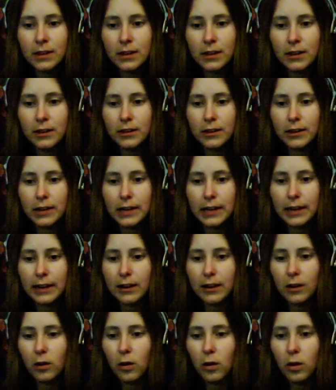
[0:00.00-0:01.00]
you're going to get
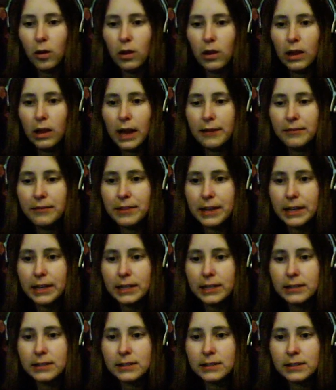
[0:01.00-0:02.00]
a whole lot of
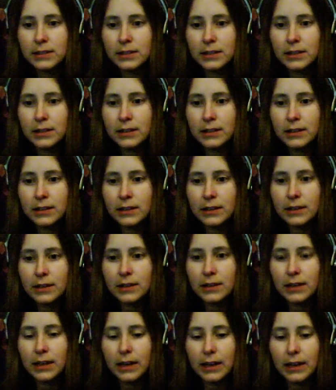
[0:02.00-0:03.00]
things.
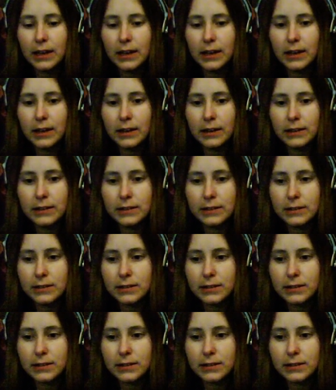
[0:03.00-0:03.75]
And